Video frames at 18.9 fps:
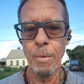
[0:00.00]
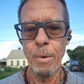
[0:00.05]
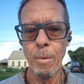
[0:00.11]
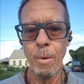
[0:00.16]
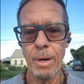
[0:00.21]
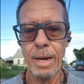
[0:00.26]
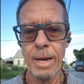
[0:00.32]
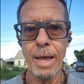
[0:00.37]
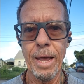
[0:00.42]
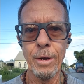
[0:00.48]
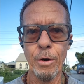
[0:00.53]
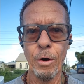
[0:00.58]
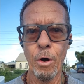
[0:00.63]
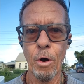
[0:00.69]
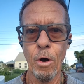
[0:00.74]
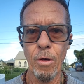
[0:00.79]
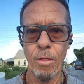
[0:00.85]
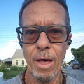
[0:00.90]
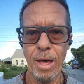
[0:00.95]
But we want to let you
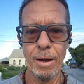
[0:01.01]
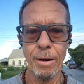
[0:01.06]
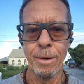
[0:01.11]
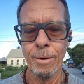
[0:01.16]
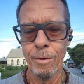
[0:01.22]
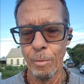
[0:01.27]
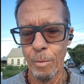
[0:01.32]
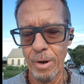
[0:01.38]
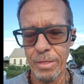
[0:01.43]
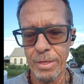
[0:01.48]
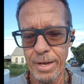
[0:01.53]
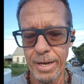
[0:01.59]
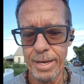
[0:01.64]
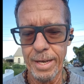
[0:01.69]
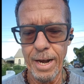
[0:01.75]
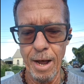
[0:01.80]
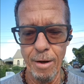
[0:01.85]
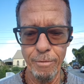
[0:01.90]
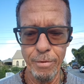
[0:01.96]
know that we're
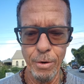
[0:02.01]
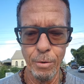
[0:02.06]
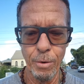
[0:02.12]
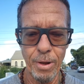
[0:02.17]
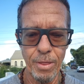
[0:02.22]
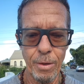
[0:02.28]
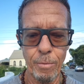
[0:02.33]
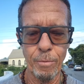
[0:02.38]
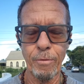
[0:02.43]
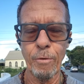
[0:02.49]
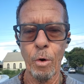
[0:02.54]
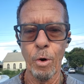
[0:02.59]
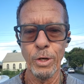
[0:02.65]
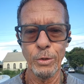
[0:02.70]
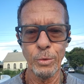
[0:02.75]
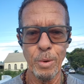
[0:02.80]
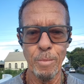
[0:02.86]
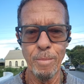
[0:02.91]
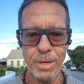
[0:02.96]
thinking of you and of
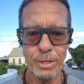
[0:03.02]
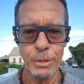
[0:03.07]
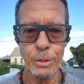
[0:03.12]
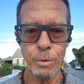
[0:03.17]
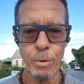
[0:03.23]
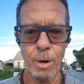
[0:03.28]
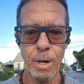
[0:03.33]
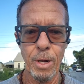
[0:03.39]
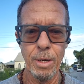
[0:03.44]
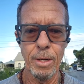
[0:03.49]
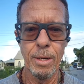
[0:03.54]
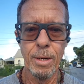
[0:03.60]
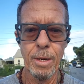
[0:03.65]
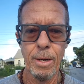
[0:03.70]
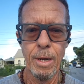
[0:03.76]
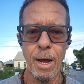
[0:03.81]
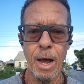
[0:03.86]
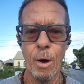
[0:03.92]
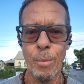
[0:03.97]
course we miss you all.
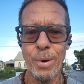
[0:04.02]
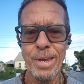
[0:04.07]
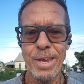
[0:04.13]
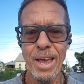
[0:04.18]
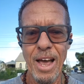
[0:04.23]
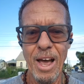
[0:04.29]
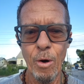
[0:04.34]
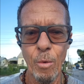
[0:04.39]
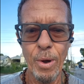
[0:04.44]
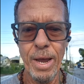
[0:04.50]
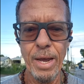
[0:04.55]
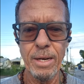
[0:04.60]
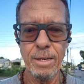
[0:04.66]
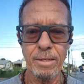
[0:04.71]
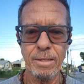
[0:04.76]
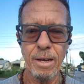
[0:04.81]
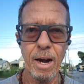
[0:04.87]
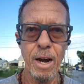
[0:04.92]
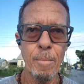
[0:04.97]
And we can't
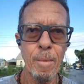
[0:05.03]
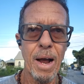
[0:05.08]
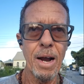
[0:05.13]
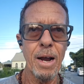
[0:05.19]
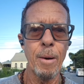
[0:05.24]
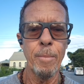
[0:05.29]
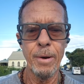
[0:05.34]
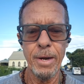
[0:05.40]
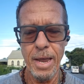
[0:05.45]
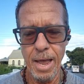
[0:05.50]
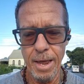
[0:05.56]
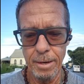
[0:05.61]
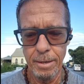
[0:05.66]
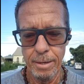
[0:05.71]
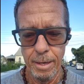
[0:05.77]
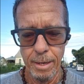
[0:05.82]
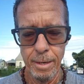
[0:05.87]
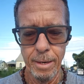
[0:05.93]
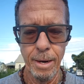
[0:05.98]
wait to start back up
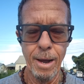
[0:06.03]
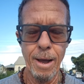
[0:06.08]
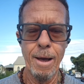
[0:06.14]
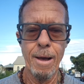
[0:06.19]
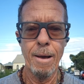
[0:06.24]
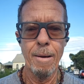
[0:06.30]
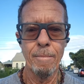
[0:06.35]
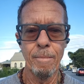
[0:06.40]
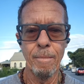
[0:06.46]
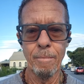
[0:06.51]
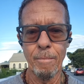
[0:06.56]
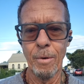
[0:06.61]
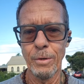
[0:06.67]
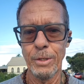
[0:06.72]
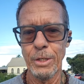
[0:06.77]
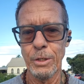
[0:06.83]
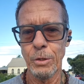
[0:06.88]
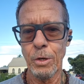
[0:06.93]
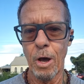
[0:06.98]
again. Um,
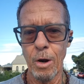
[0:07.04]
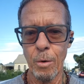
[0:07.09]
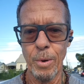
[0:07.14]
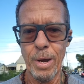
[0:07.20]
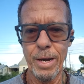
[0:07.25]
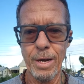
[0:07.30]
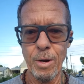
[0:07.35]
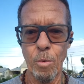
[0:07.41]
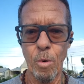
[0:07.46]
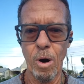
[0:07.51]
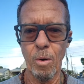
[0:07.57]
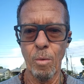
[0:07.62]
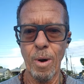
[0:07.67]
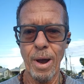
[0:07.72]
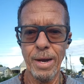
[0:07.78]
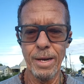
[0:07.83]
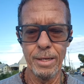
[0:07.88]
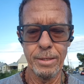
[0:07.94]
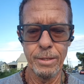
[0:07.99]
but we just got away in the
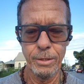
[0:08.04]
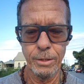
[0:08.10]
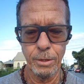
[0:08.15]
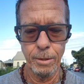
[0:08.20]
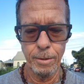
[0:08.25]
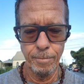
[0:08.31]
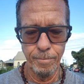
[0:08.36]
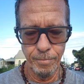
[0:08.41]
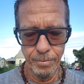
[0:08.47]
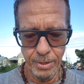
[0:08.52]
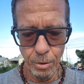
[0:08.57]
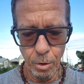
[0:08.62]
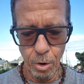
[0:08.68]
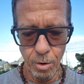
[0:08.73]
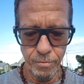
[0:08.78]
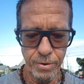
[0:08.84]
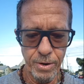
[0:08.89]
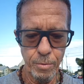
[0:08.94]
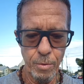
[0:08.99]
war wagon. So
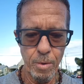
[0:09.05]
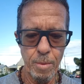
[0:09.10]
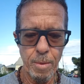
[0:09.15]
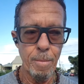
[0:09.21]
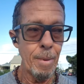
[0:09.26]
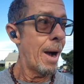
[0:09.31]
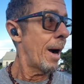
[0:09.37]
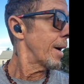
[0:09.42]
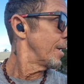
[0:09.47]
hopefully we'll be